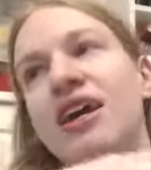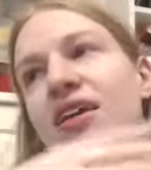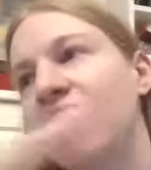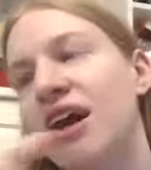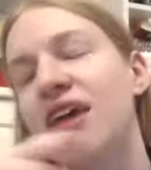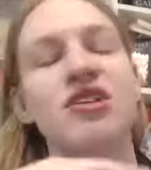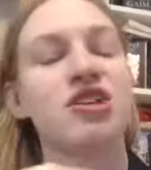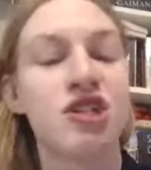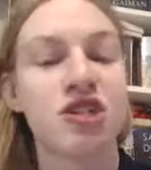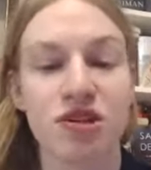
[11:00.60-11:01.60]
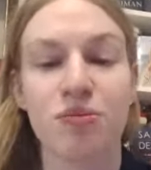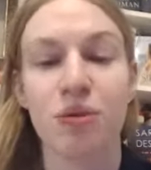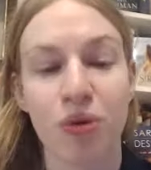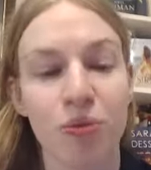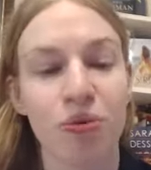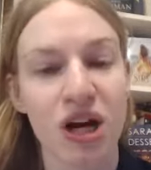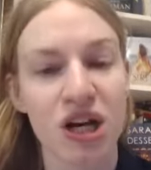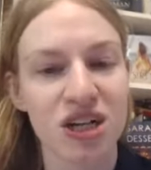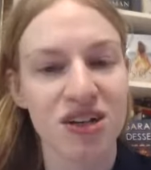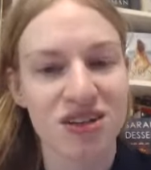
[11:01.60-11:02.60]
a lot of it's just going to be per
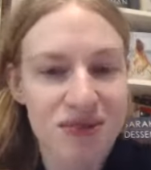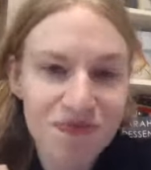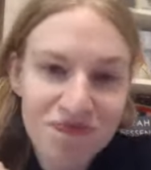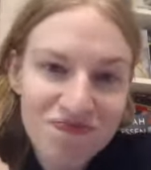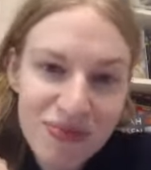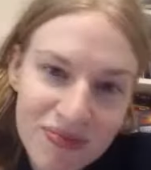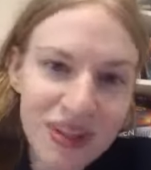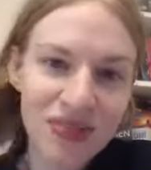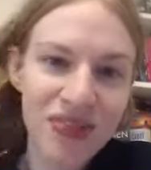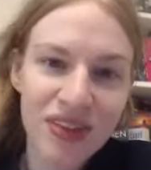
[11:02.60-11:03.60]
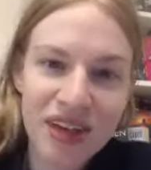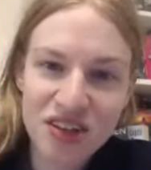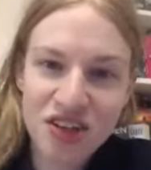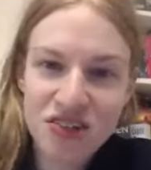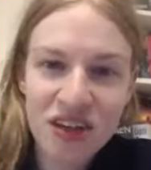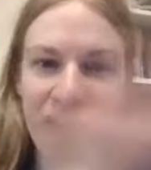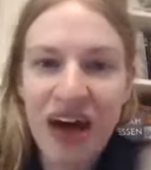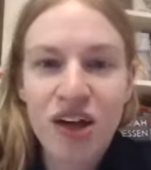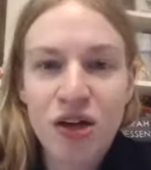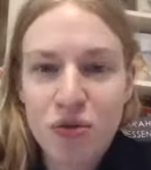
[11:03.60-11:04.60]
project, because it's just like
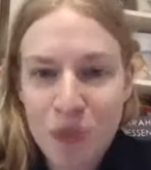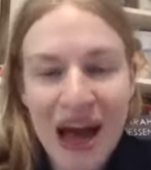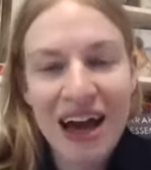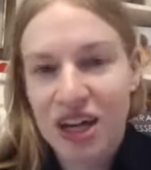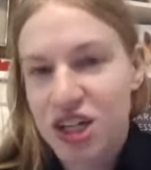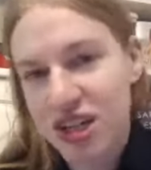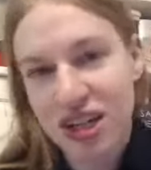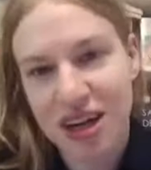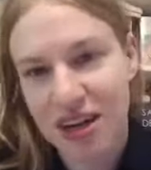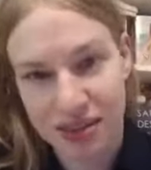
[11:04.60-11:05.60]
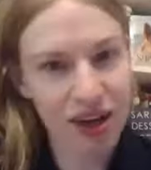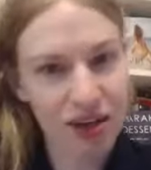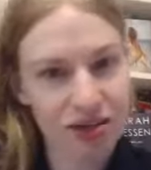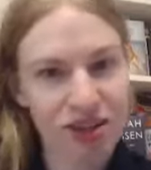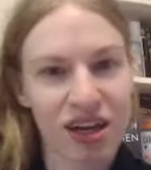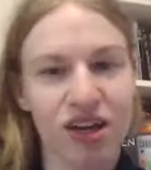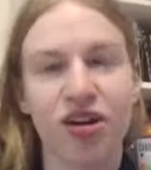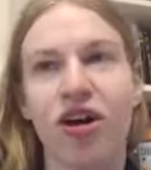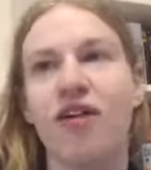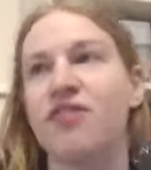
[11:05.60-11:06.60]
value package like anything else, like getting your
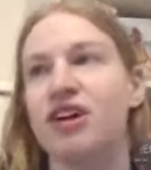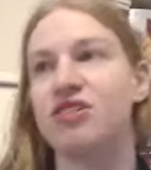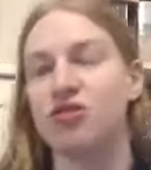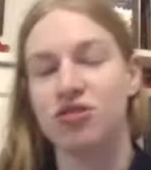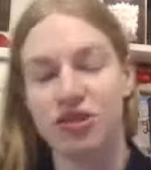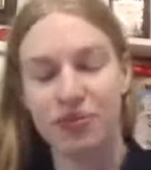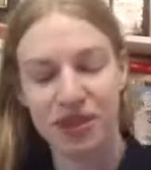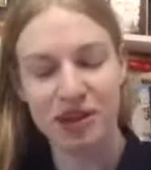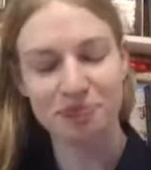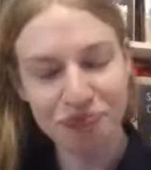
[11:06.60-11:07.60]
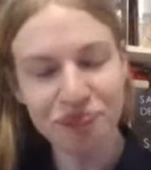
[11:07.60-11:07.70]
car fixed or something.